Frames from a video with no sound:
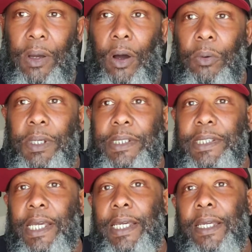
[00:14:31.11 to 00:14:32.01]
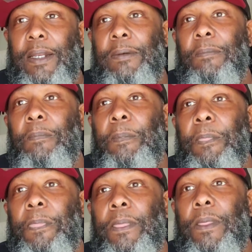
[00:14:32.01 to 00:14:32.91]
always thinking,
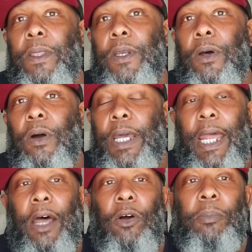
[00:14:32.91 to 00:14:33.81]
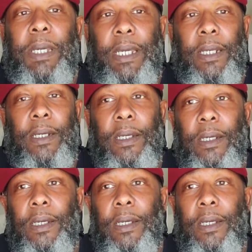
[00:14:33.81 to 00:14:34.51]
and I don't mean